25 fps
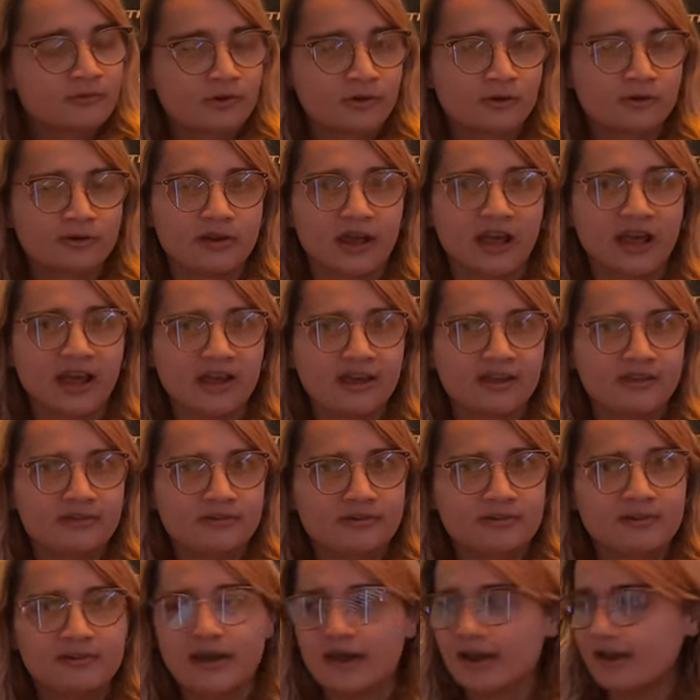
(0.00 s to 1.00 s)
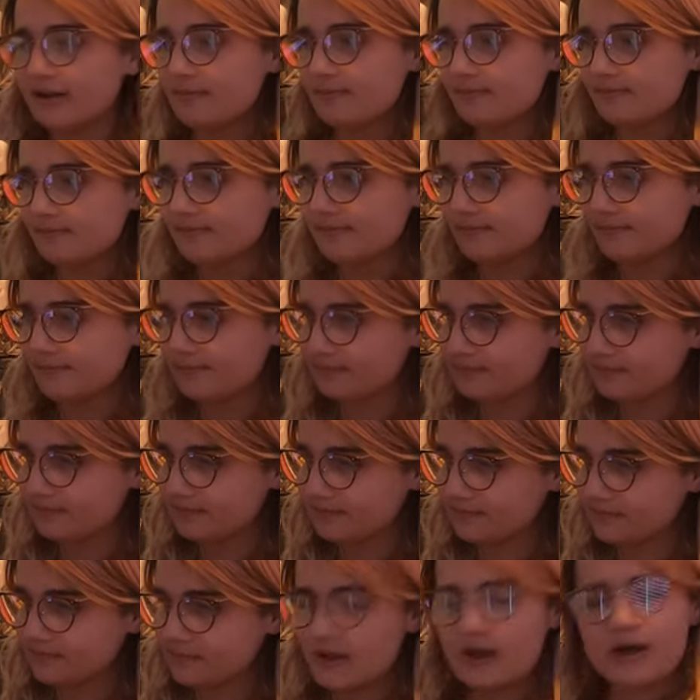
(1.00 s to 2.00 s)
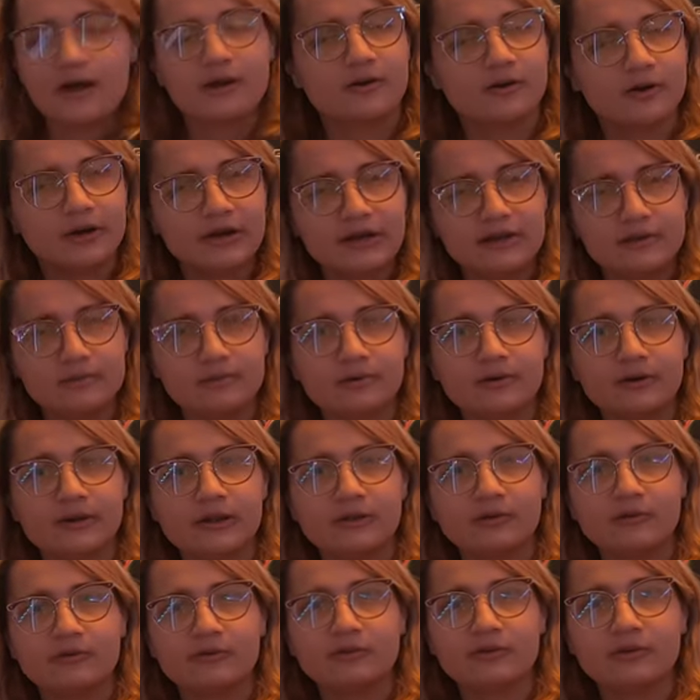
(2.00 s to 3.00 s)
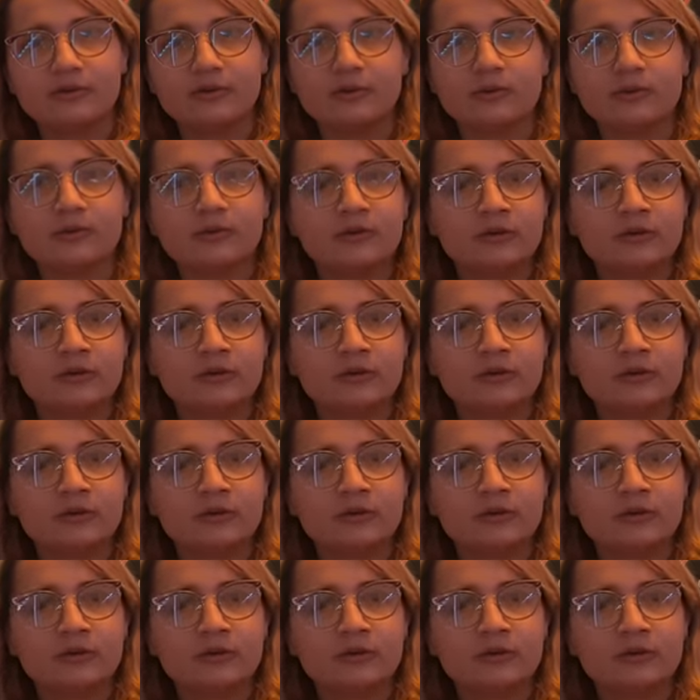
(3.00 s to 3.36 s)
Or Haze. I'm not great at pronouncing